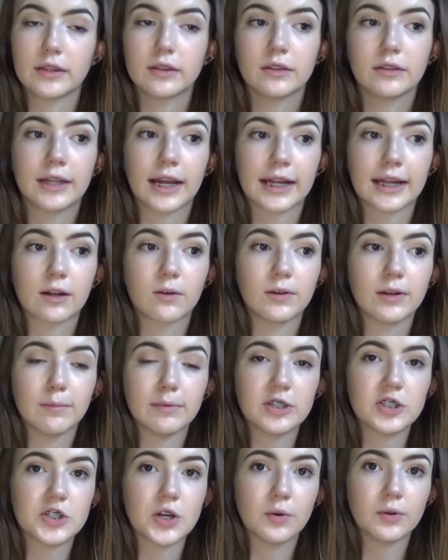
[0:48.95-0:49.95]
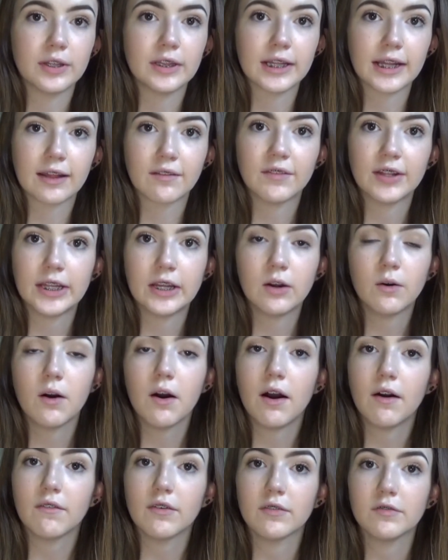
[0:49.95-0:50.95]
that's going to be shown in this video
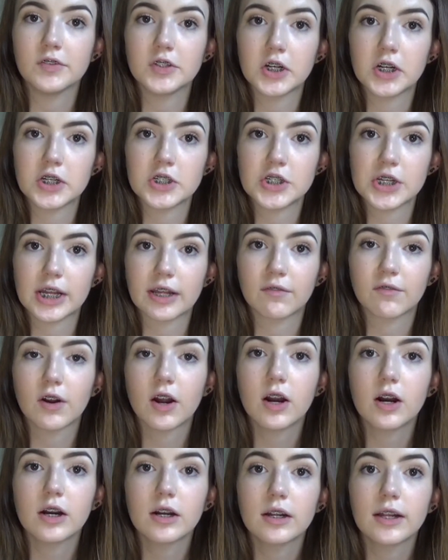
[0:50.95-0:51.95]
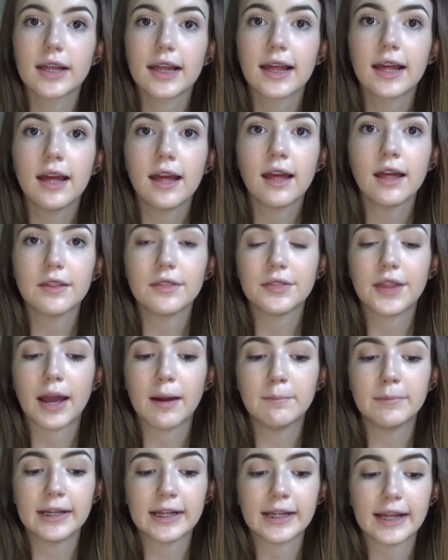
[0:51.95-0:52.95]
off of Josh's Frogs.
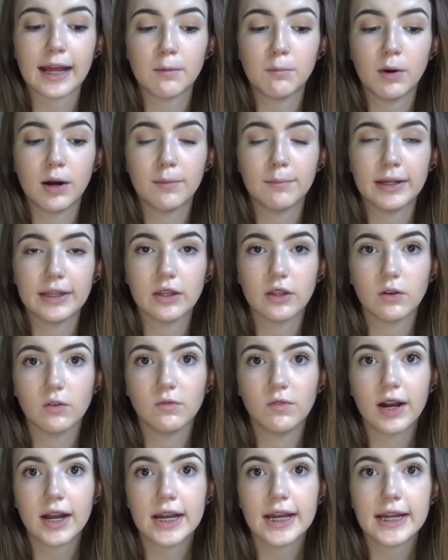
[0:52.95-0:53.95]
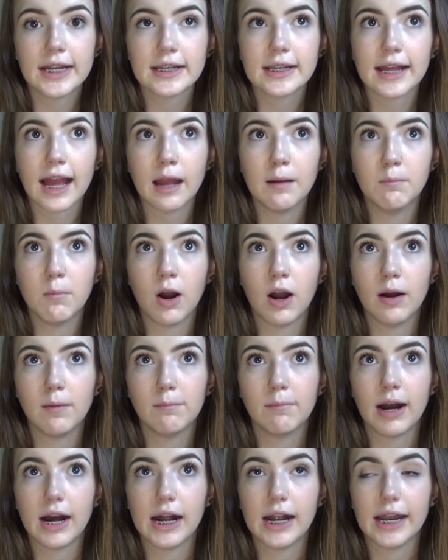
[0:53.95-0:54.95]
That means I bought my little vines, I bought
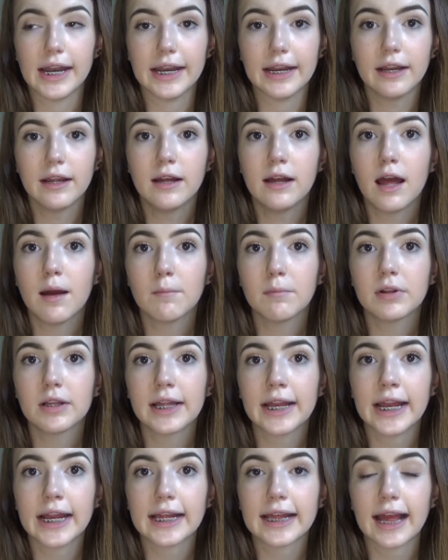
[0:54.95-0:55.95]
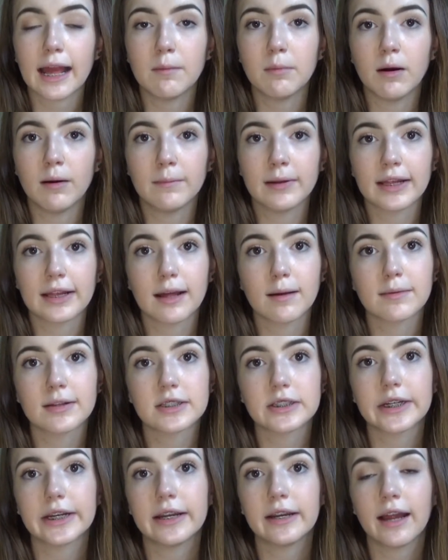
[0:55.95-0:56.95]
my plants, I bought my
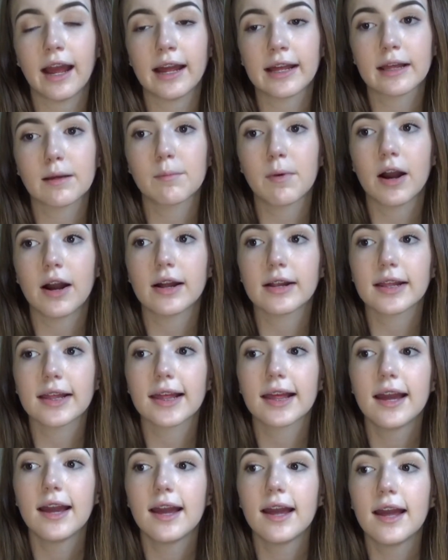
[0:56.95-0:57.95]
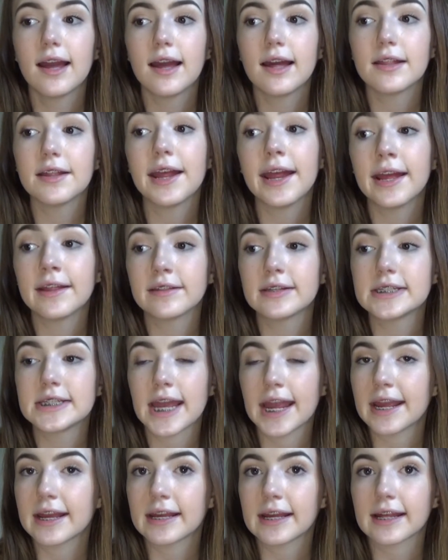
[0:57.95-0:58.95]
substrate, isopods, and the
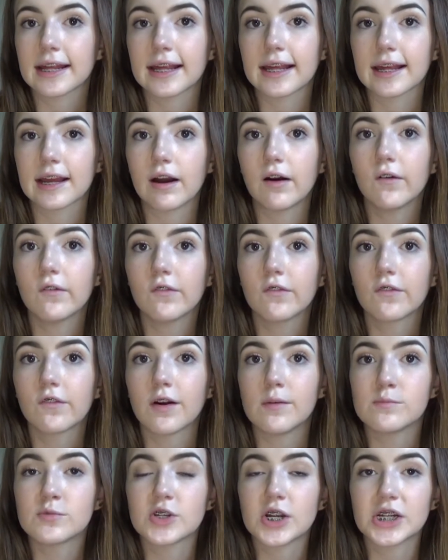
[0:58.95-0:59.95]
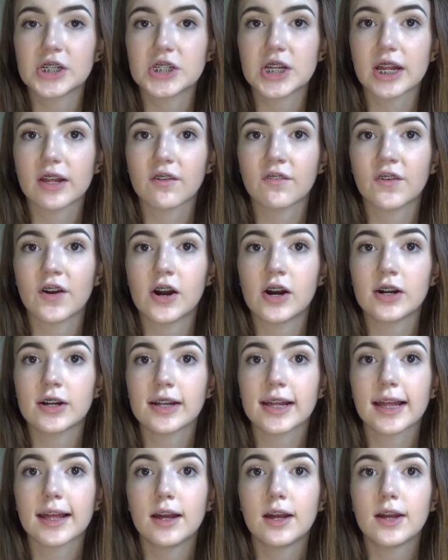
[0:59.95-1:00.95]
tank itself from Josh's
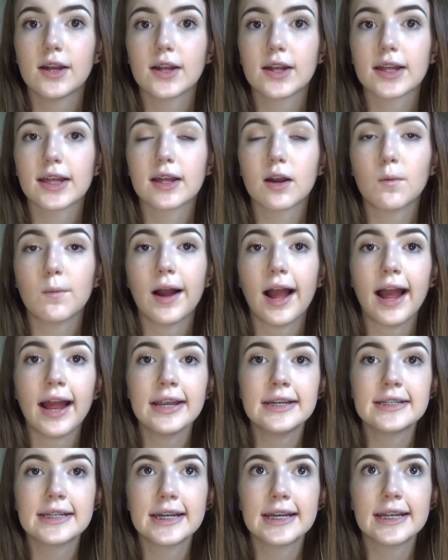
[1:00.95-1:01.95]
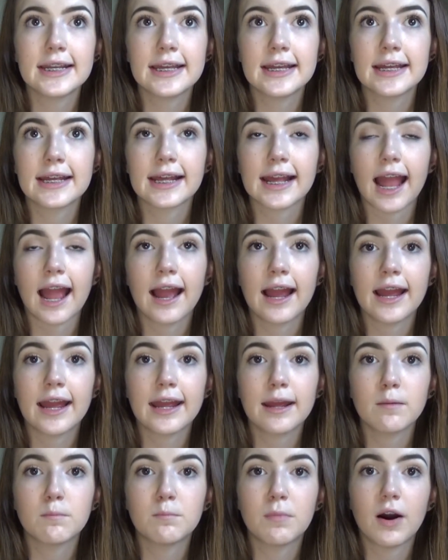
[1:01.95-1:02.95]
Frogs. So what I did is
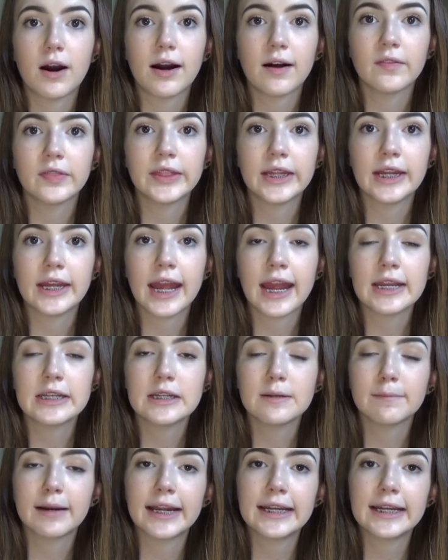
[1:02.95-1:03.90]
I bought the 18 by